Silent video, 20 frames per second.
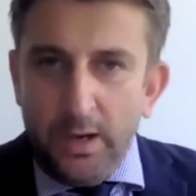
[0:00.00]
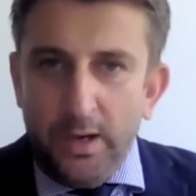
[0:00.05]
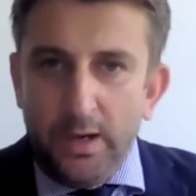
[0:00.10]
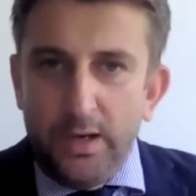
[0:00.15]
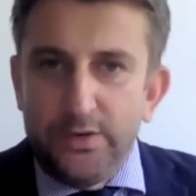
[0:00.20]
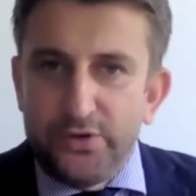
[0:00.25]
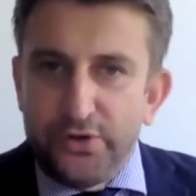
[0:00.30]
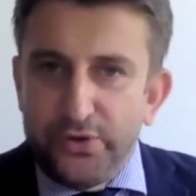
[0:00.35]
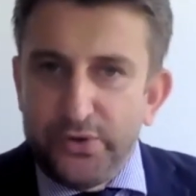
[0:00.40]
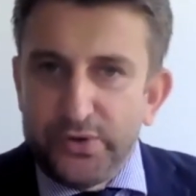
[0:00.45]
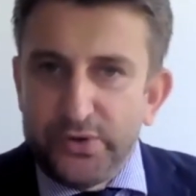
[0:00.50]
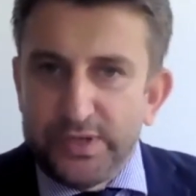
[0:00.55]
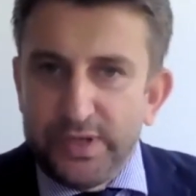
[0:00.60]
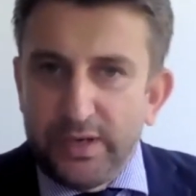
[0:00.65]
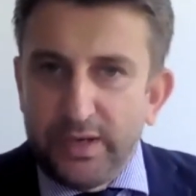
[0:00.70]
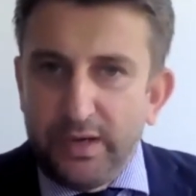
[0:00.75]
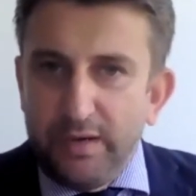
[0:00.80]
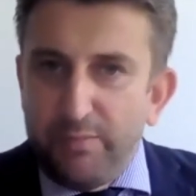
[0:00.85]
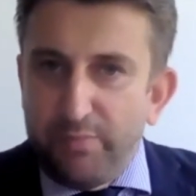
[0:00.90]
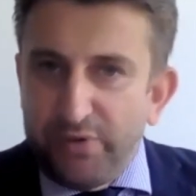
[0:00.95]

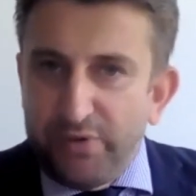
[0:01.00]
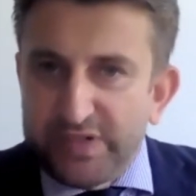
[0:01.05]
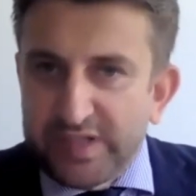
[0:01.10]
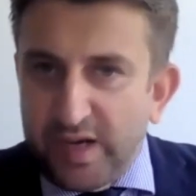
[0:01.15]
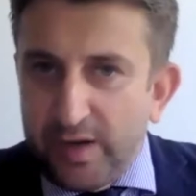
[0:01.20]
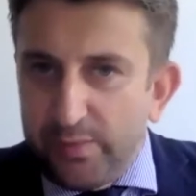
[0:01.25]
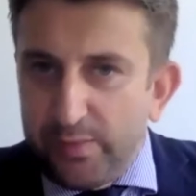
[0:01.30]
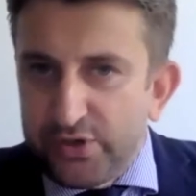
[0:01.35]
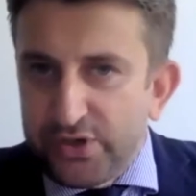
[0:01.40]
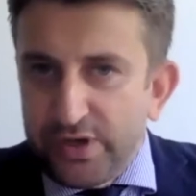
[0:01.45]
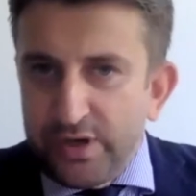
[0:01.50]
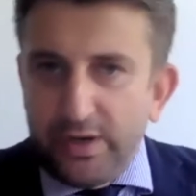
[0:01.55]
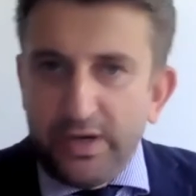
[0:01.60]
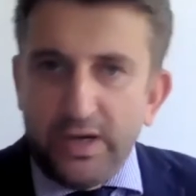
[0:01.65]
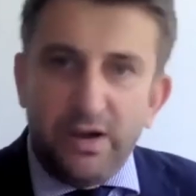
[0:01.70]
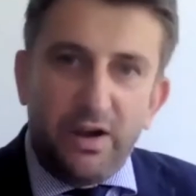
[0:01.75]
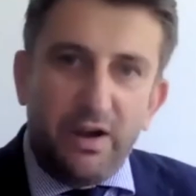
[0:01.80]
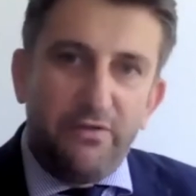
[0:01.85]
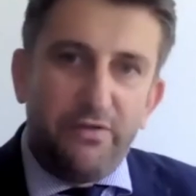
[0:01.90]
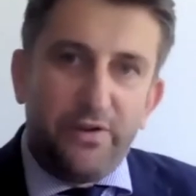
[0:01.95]
introducing e-prescription,
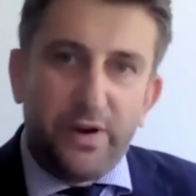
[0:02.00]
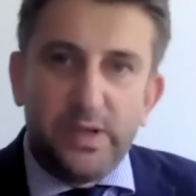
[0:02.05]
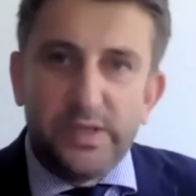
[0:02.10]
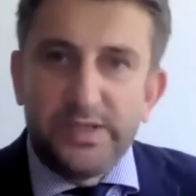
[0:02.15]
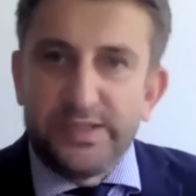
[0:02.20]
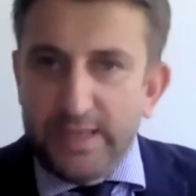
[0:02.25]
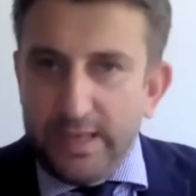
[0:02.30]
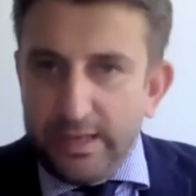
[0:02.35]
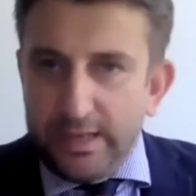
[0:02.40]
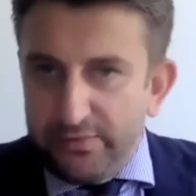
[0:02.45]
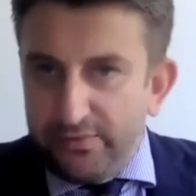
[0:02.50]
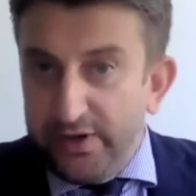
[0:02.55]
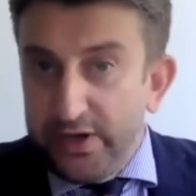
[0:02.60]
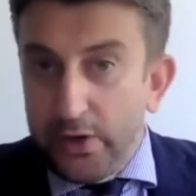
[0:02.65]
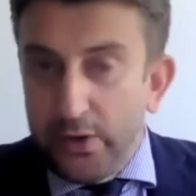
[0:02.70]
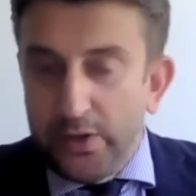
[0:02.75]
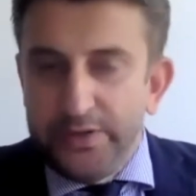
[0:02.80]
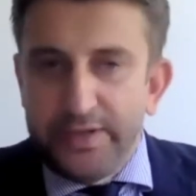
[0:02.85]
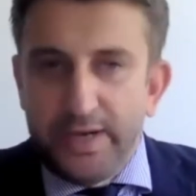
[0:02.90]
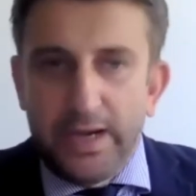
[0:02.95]
e-referrals, and
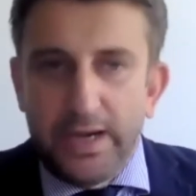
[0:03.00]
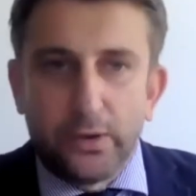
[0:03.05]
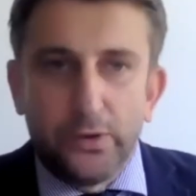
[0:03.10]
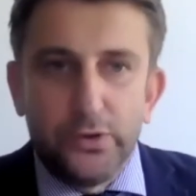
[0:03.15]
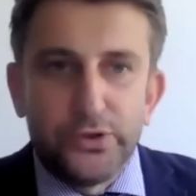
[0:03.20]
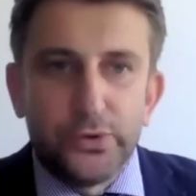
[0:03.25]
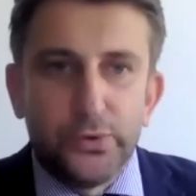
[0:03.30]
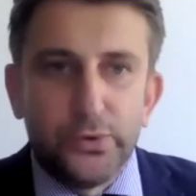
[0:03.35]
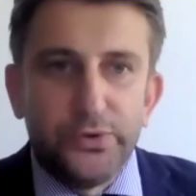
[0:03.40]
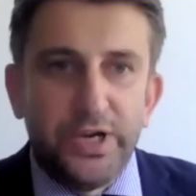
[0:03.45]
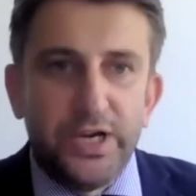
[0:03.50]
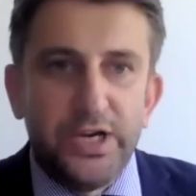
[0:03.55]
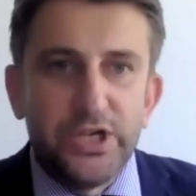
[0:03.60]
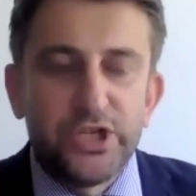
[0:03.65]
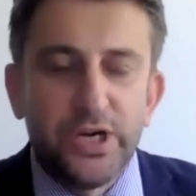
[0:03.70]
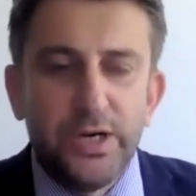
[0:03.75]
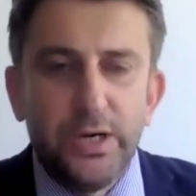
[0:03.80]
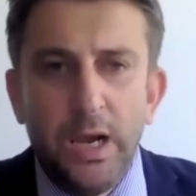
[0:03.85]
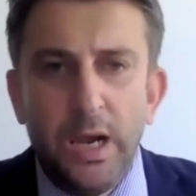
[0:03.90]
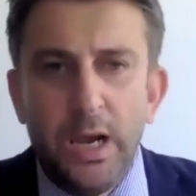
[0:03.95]
video and
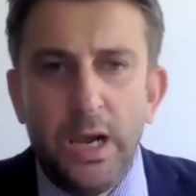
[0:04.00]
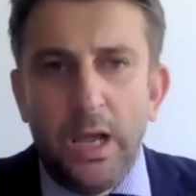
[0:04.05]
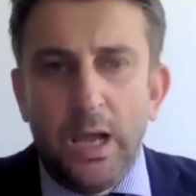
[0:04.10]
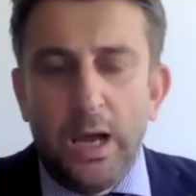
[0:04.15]
teleconsultation.